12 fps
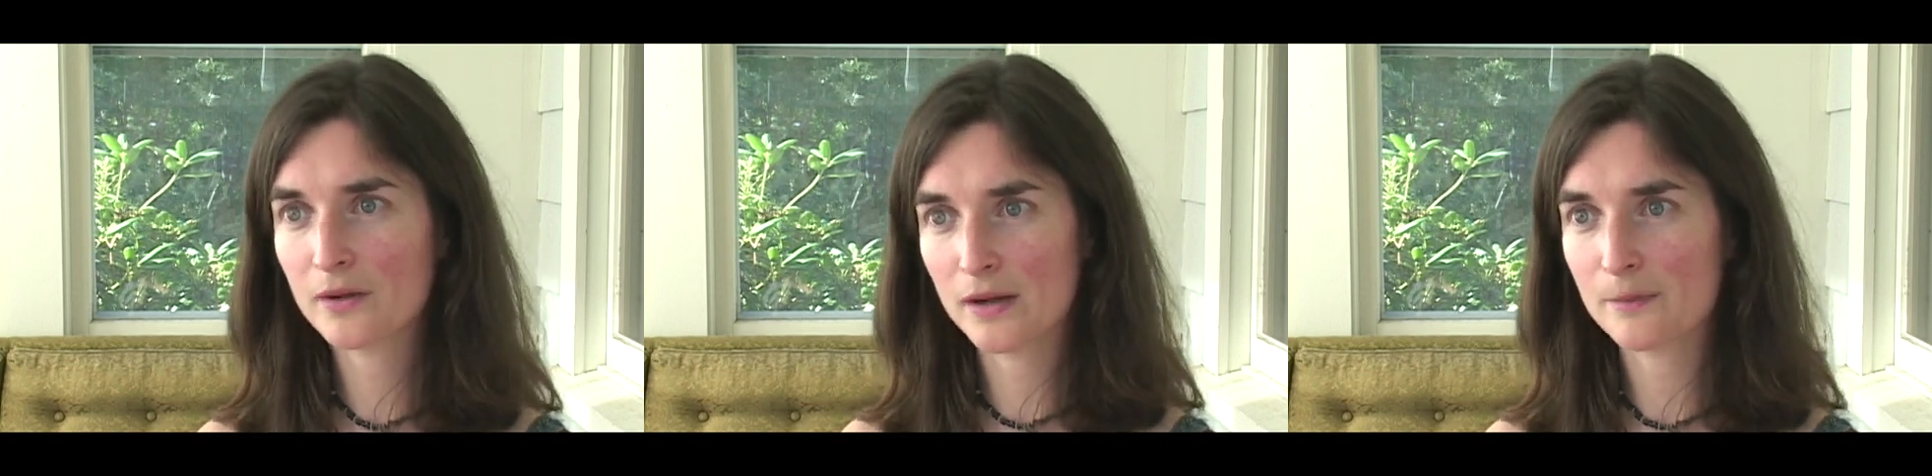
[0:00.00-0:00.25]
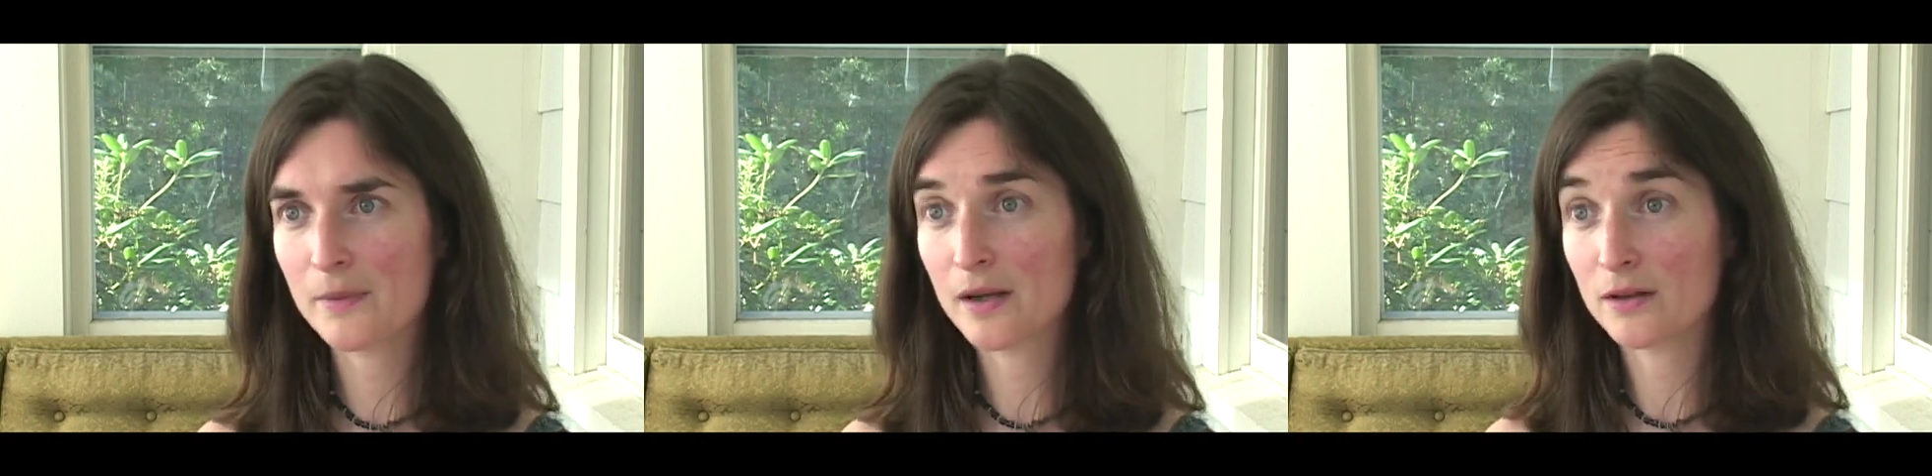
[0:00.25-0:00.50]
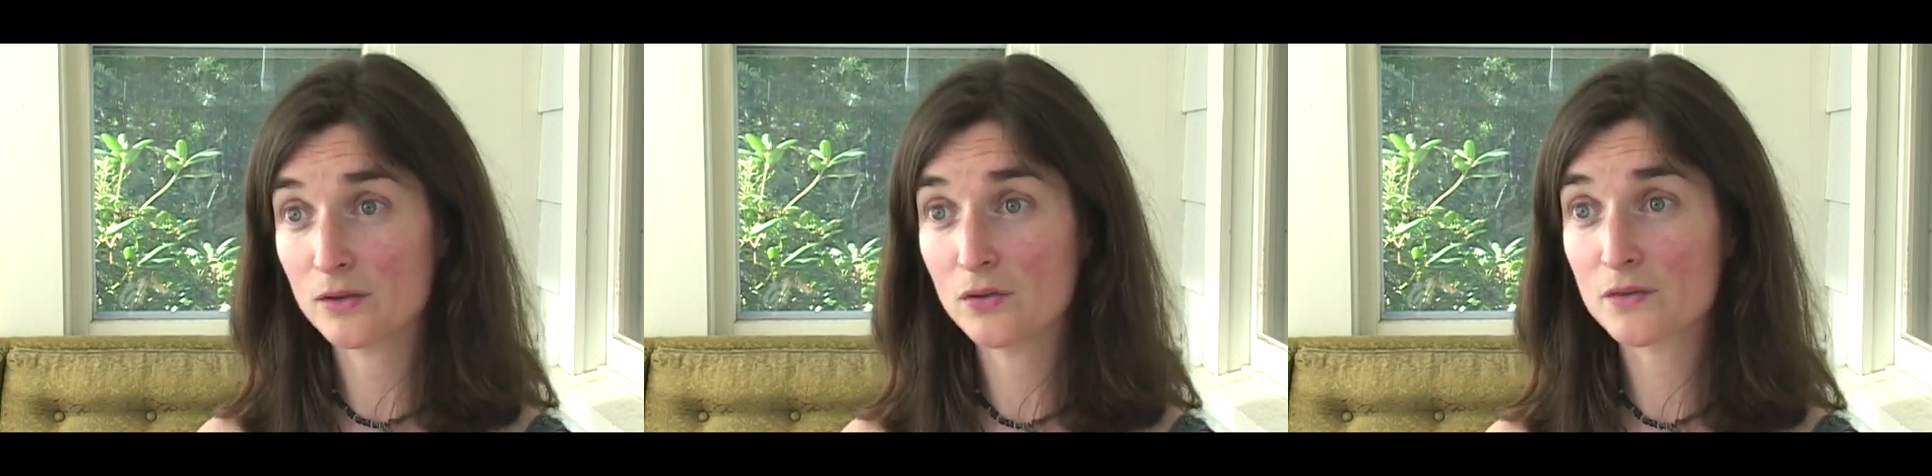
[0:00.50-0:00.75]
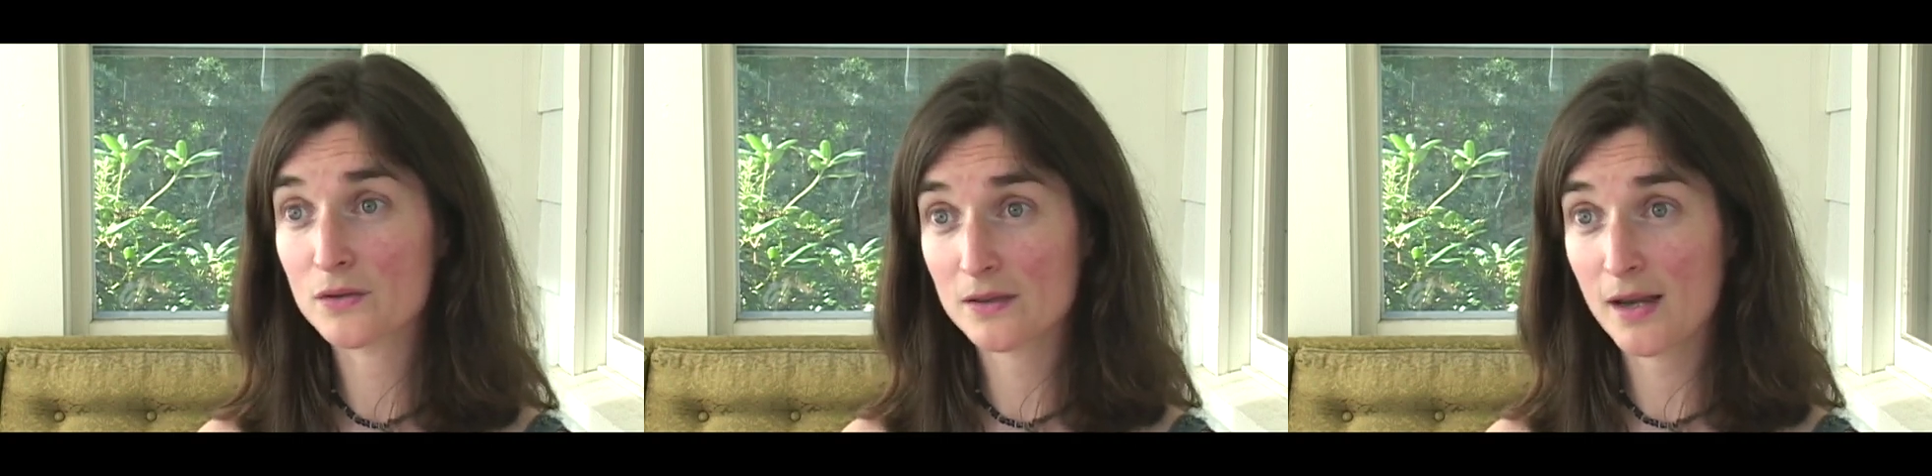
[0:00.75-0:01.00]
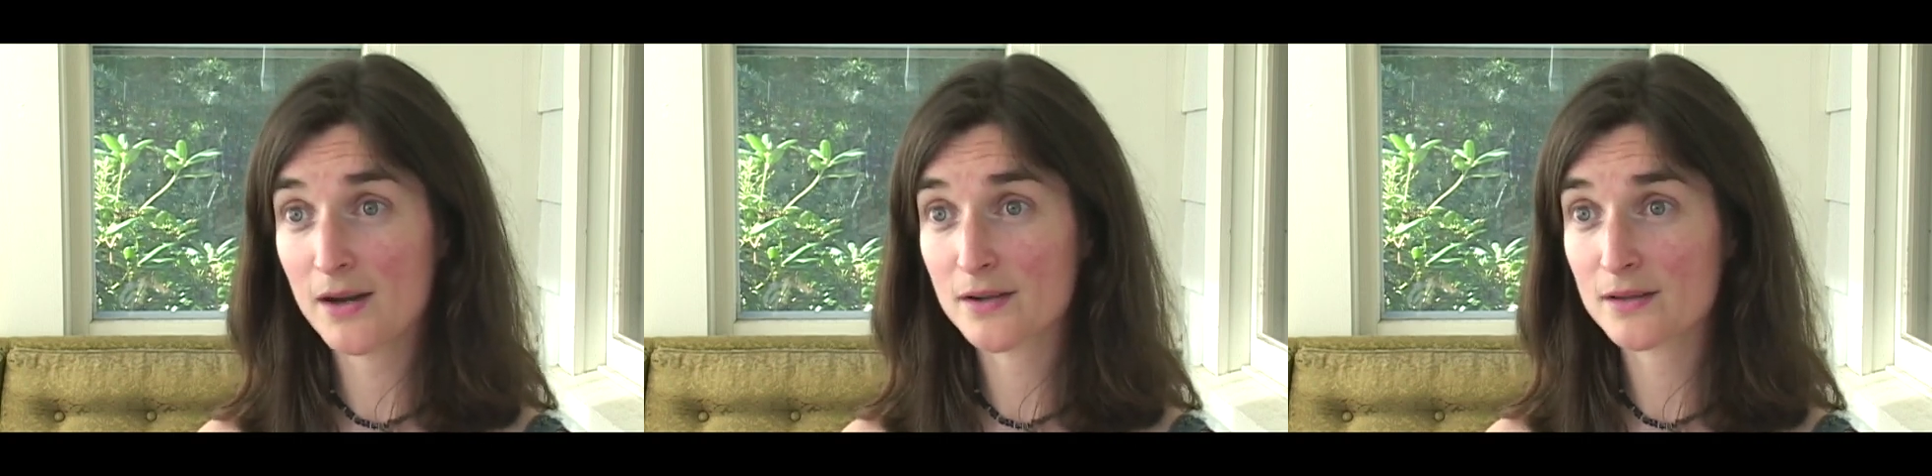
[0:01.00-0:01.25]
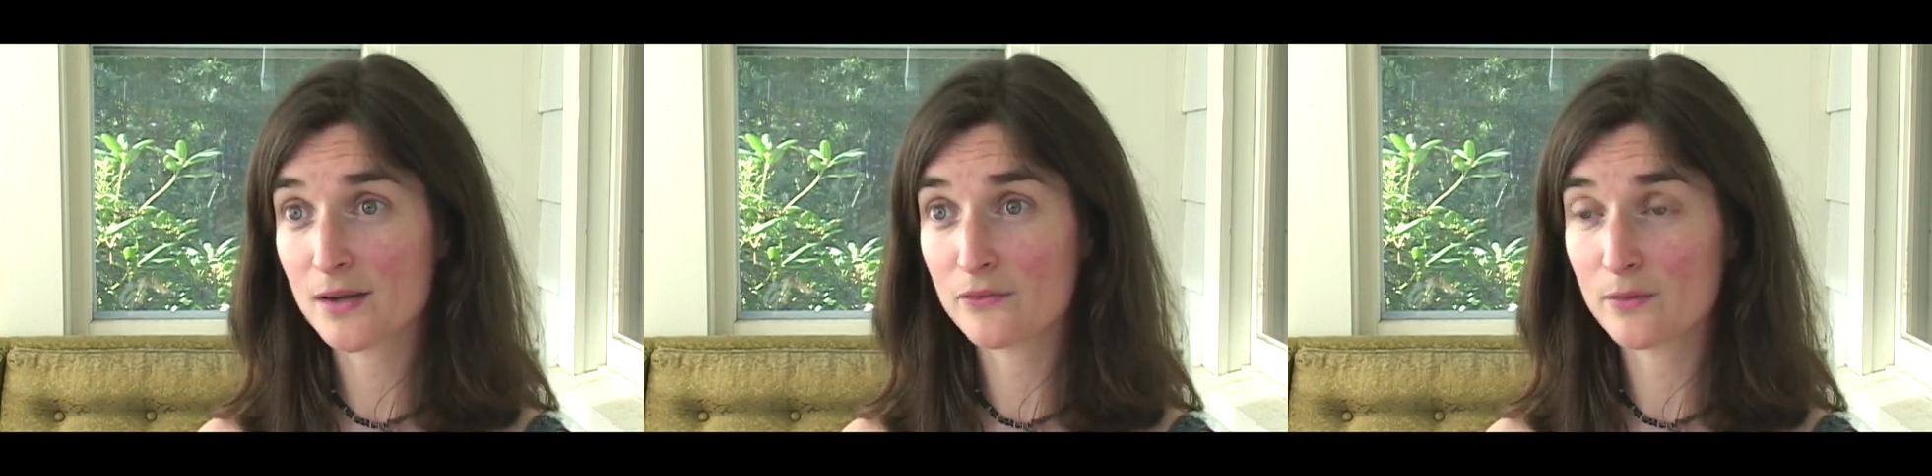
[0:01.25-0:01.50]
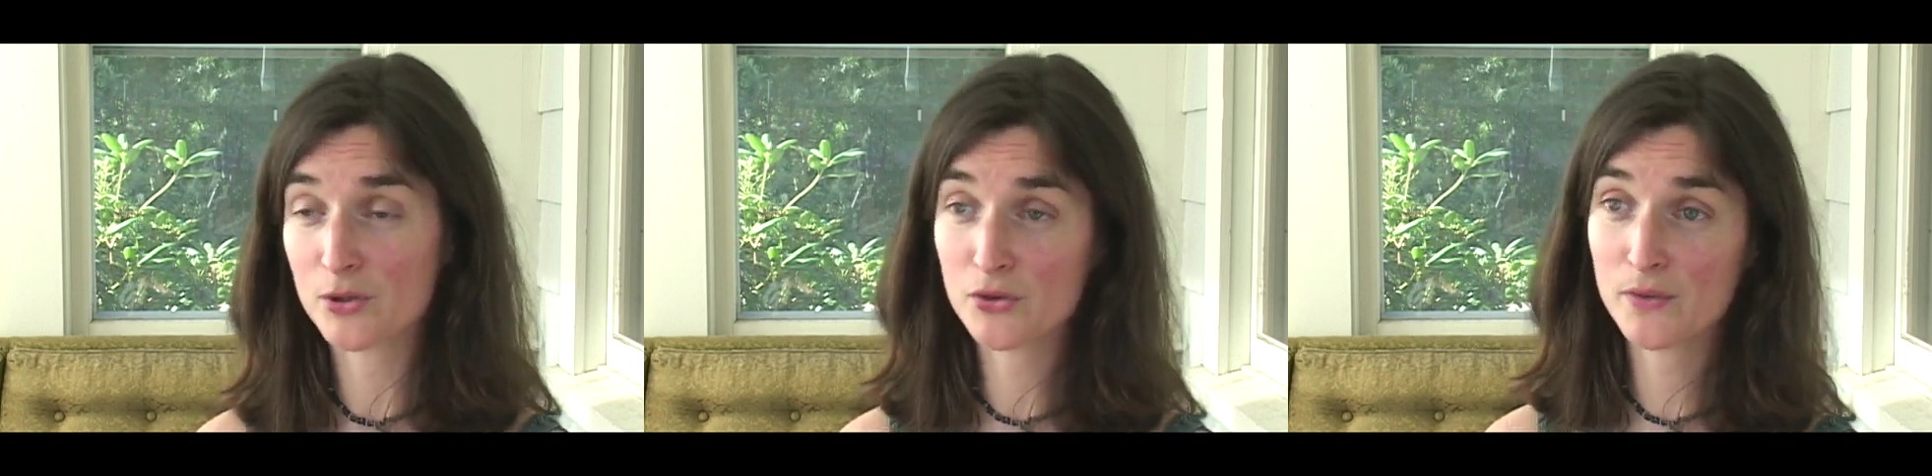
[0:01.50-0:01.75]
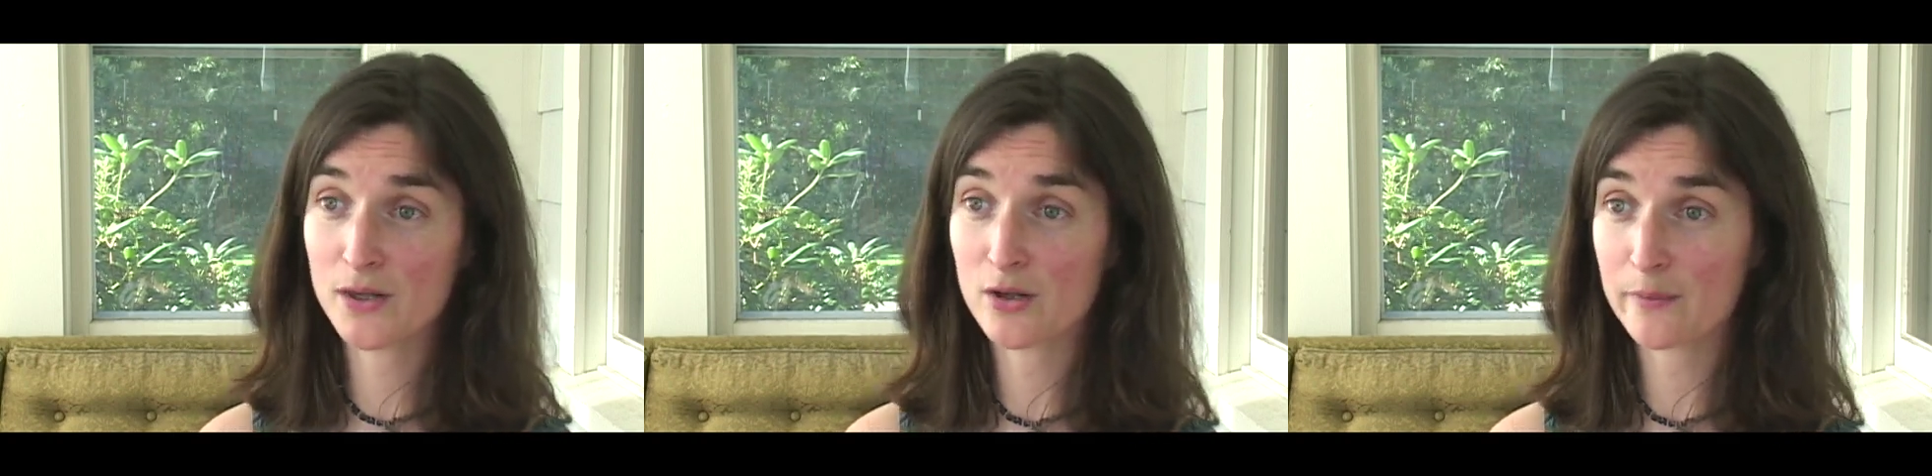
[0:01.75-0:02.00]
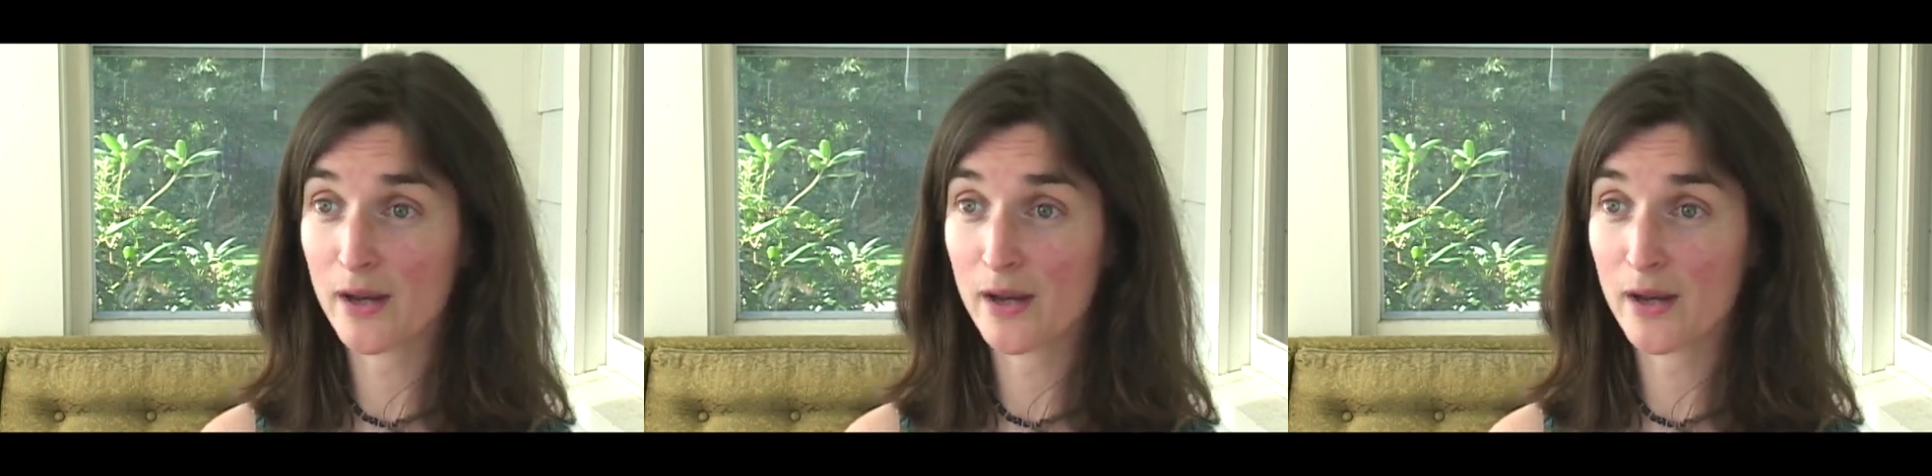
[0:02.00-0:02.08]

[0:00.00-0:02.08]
and make a noose and tie yourself from a tree in your